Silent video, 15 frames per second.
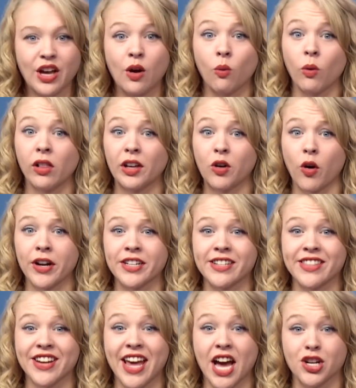Well, according
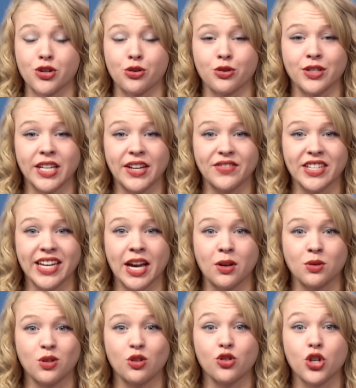to the National Safety
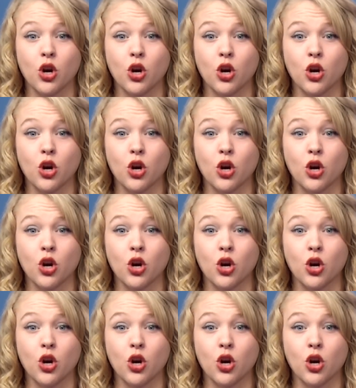Council,